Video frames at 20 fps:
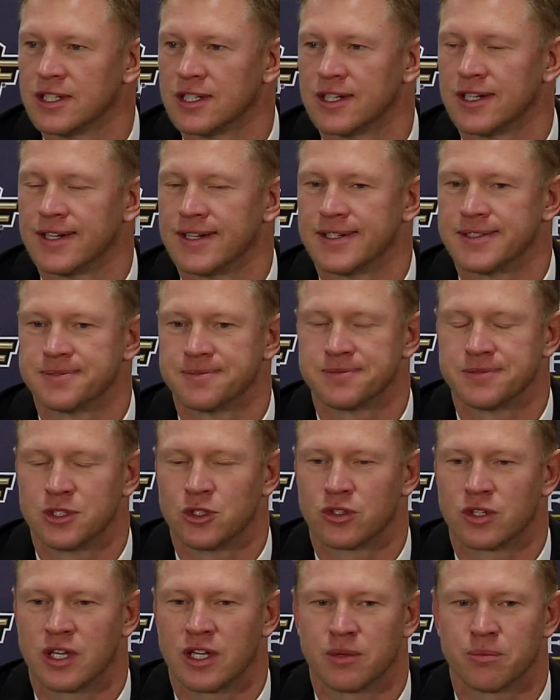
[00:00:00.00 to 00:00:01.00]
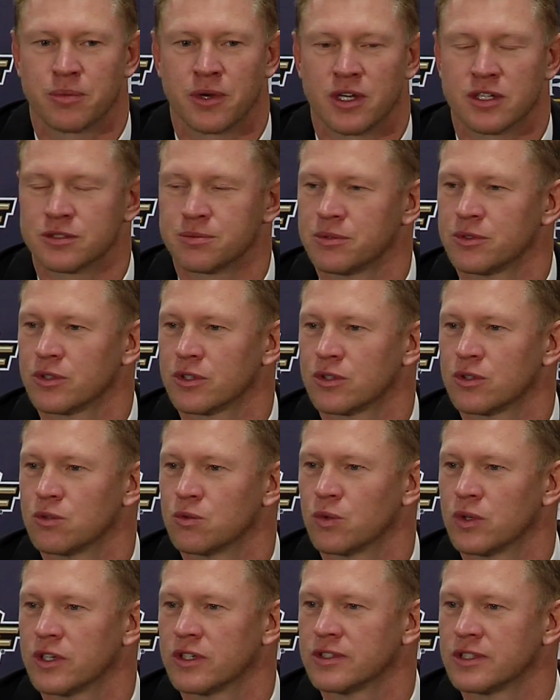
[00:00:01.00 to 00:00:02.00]
You can't possibly recruit
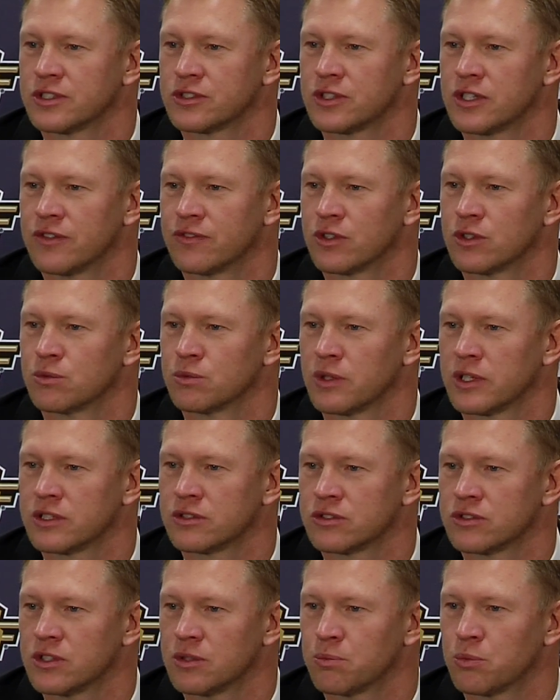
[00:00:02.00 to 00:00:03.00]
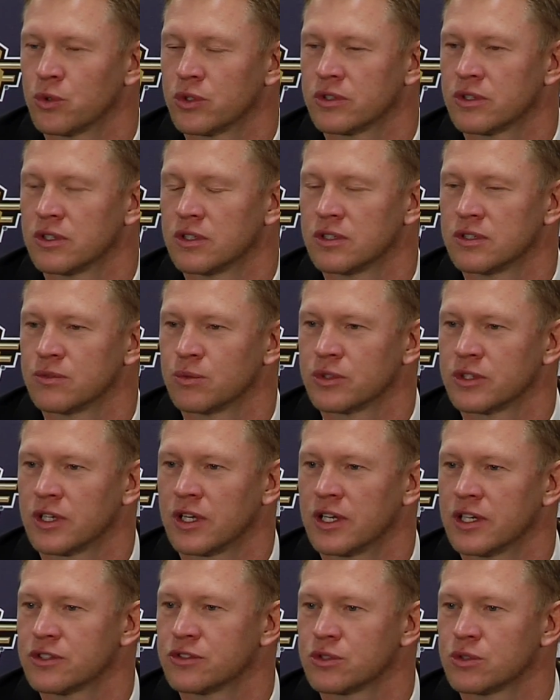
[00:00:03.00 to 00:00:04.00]
well unless you have a good relationship with the
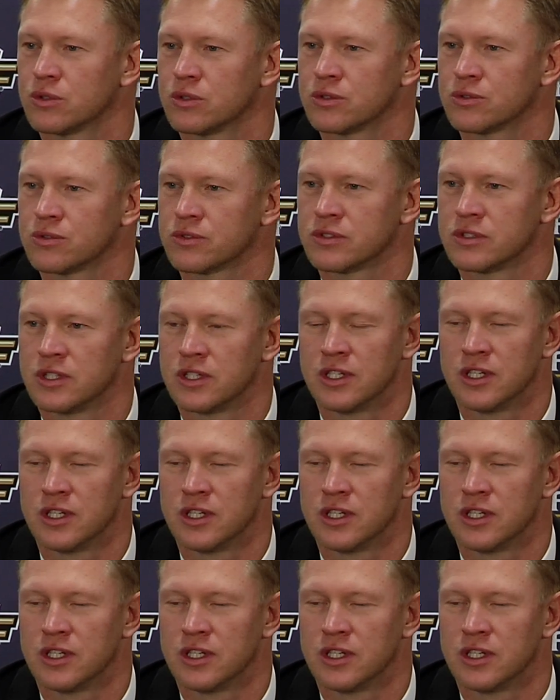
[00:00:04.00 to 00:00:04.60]
high schools.